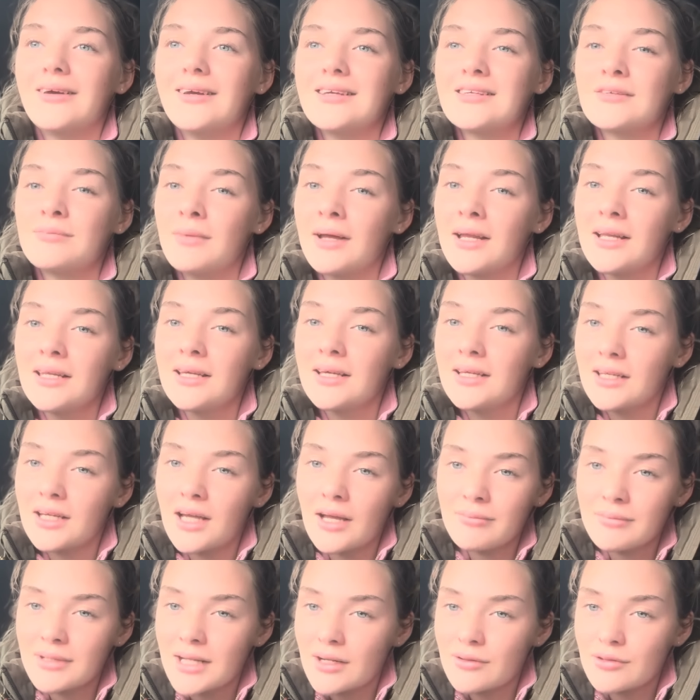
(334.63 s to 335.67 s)
It's mainly going
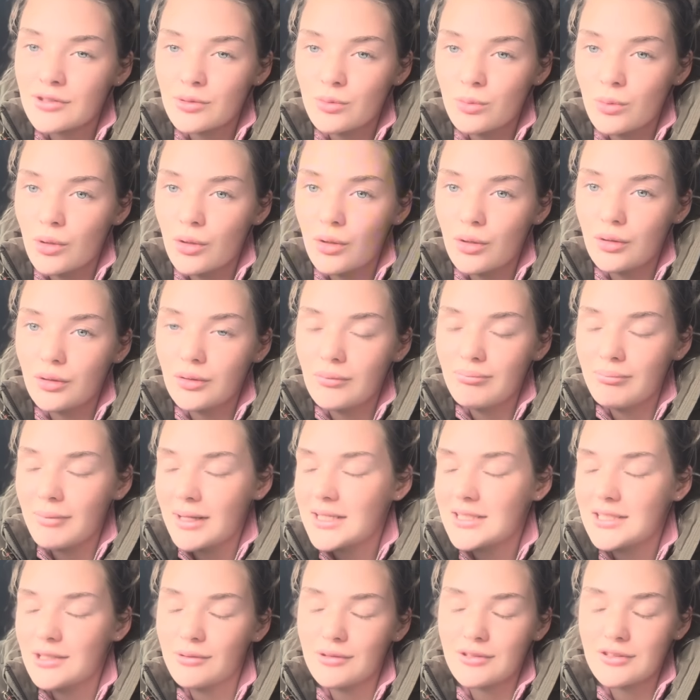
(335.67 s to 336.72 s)
to come down to what
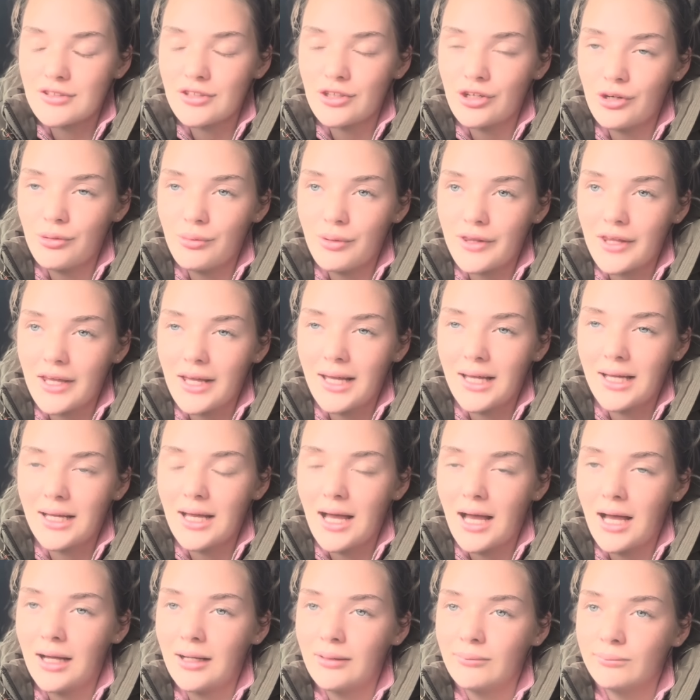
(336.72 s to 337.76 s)
Matey wants to do with it.
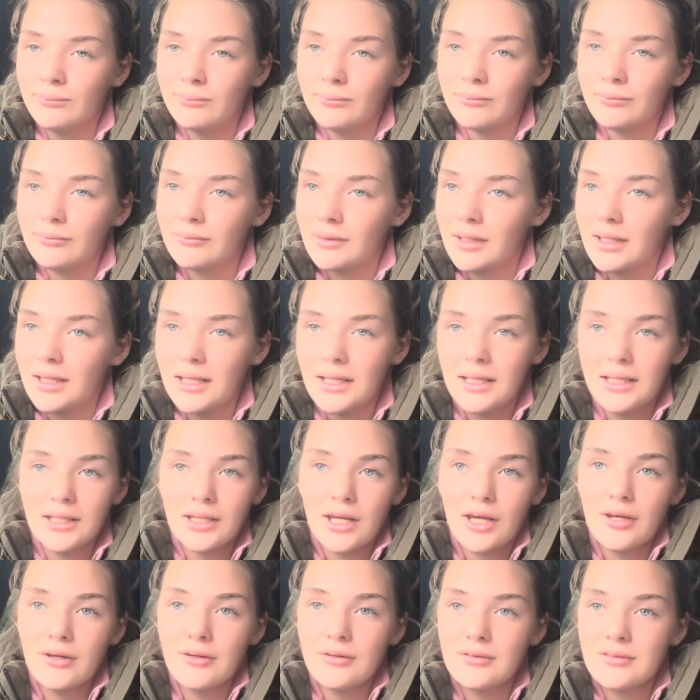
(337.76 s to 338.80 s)
He
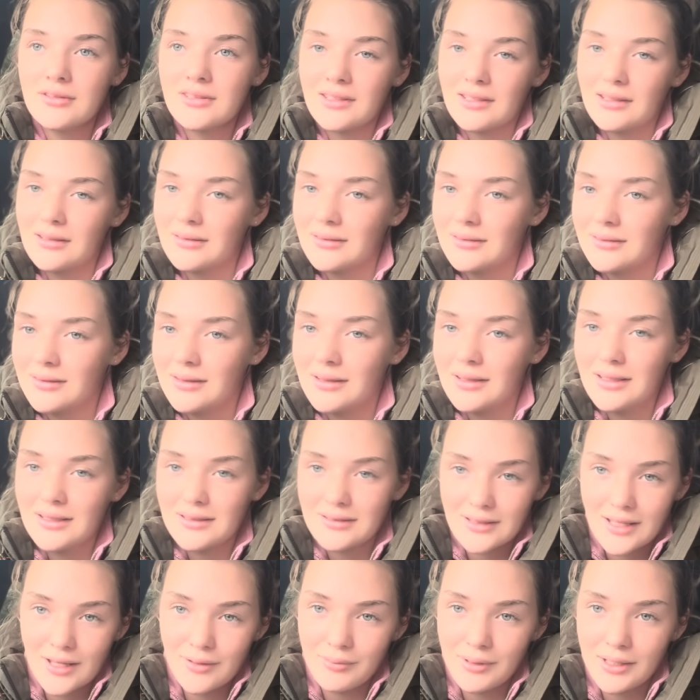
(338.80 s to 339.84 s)
knows
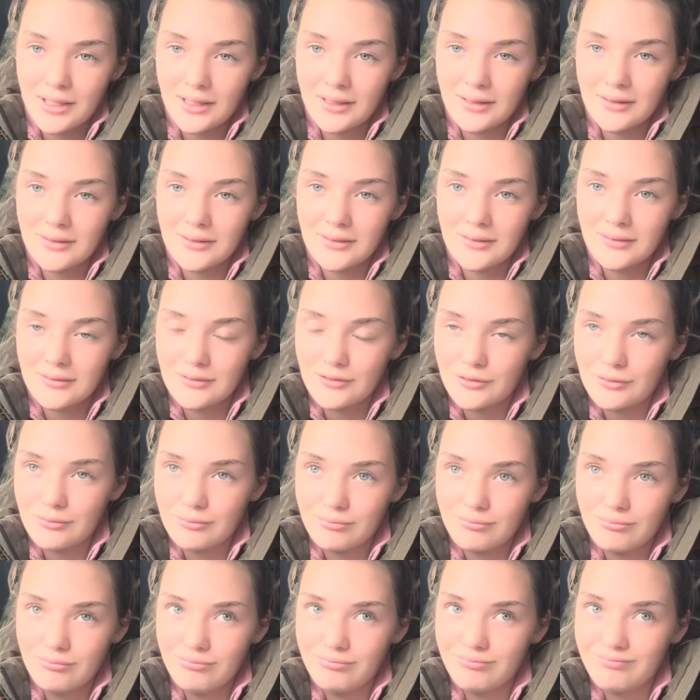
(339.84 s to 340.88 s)
his coming
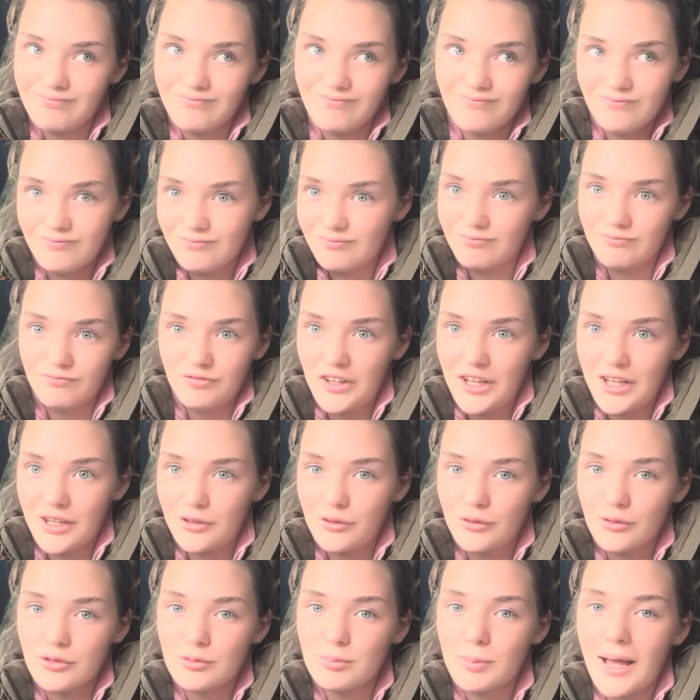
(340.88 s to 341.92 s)

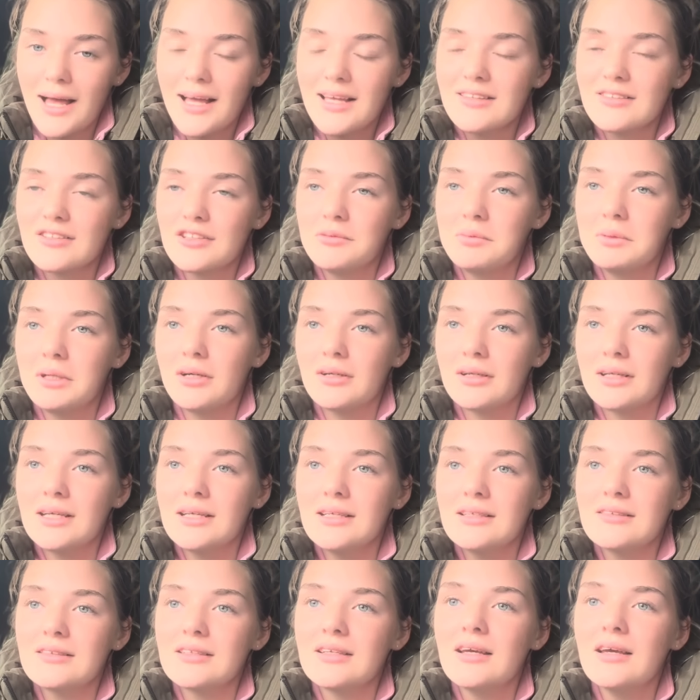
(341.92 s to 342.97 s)
vehicles best, to be
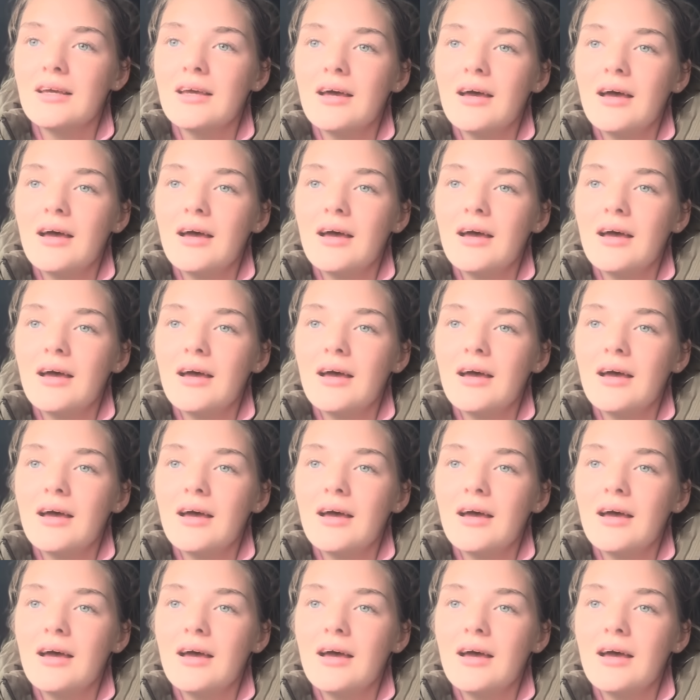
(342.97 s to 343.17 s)
honest.